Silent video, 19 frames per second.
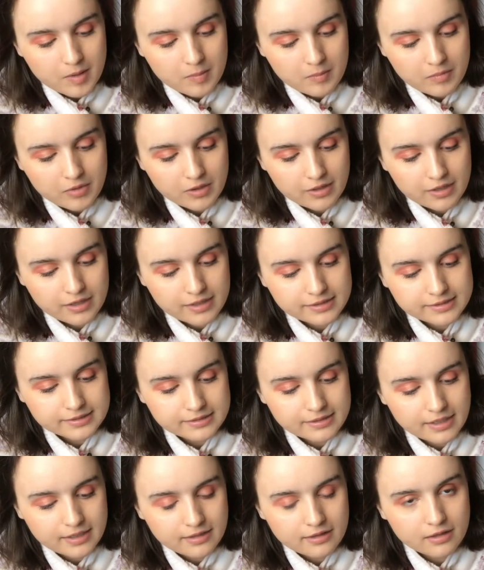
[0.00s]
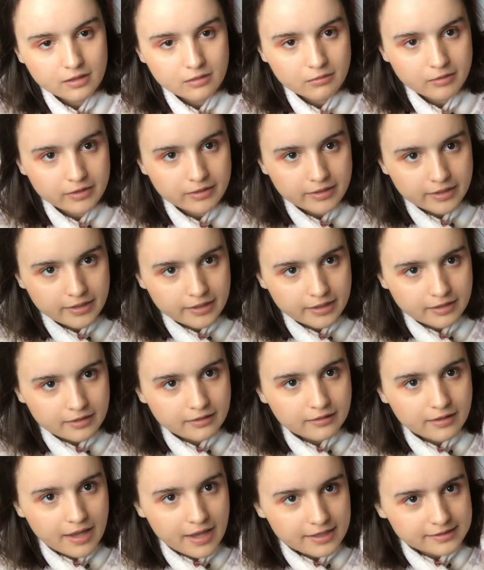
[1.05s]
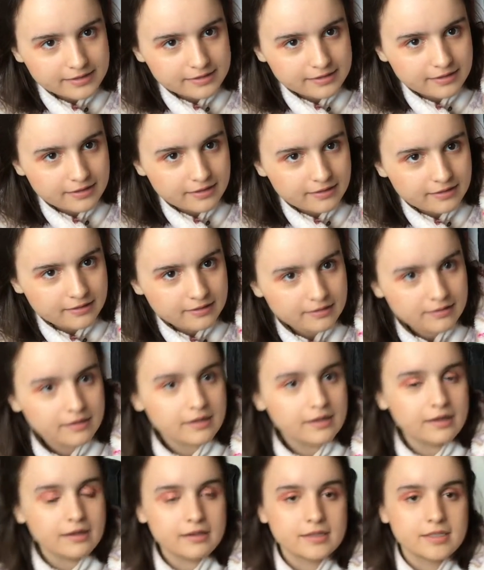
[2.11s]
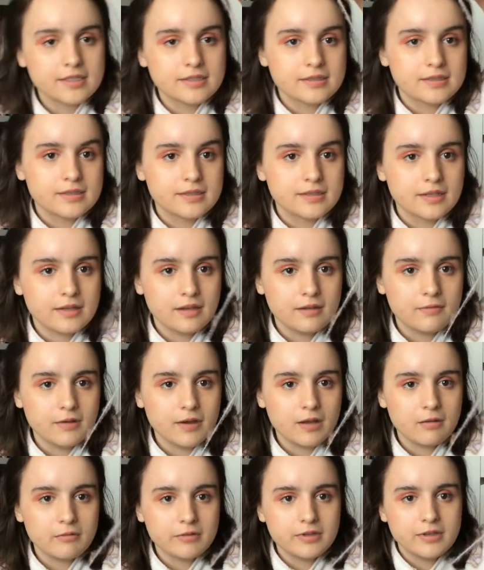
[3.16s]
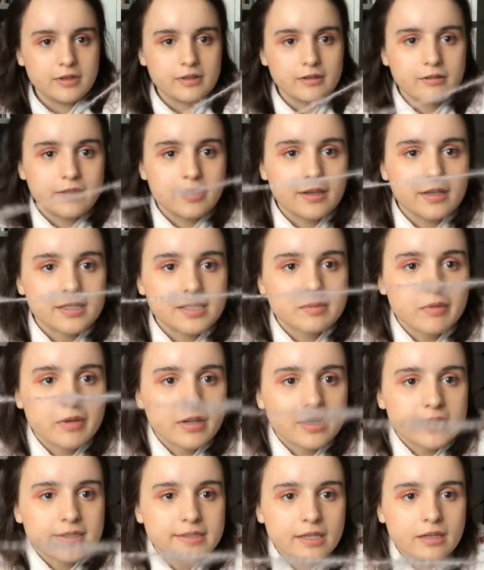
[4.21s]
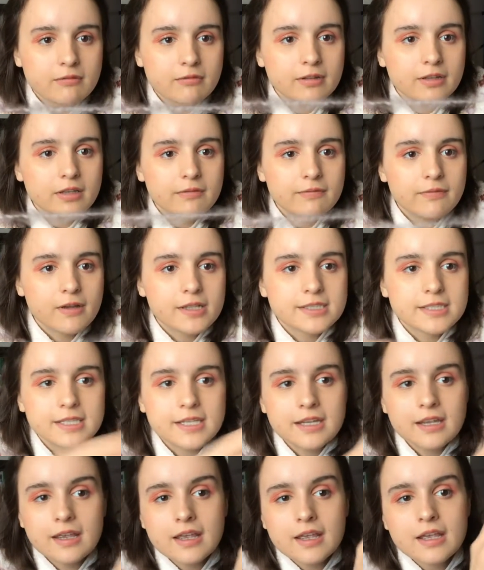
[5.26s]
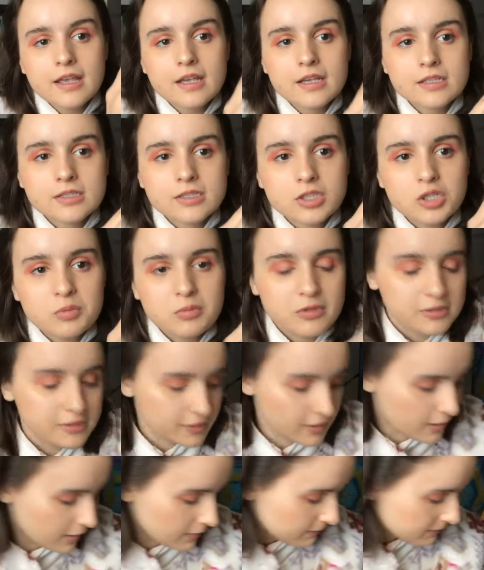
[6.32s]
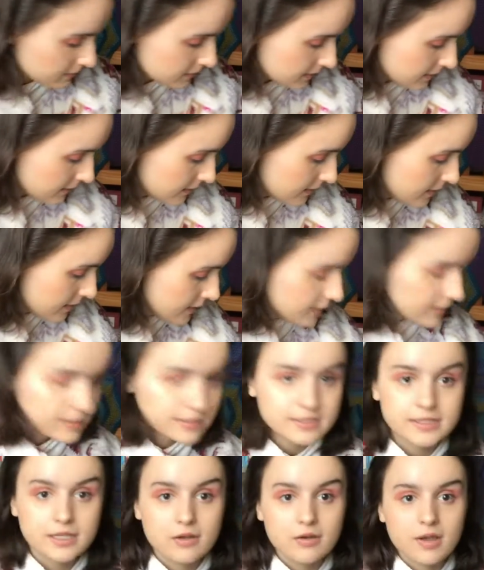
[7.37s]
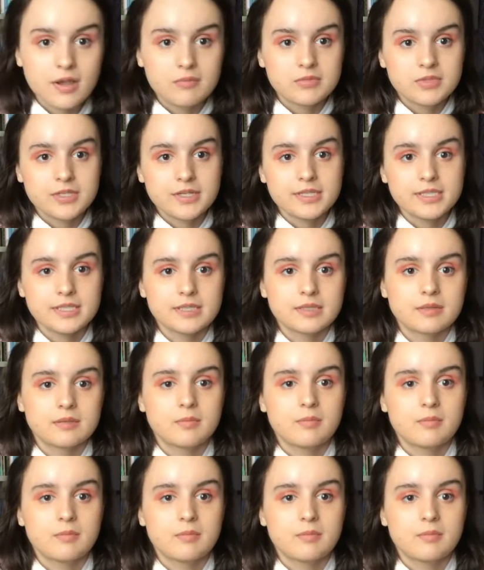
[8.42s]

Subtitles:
but it's like acrylic and elastin, and I forget what the other thing is, but it's like really fuzzy, super soft. So I'm just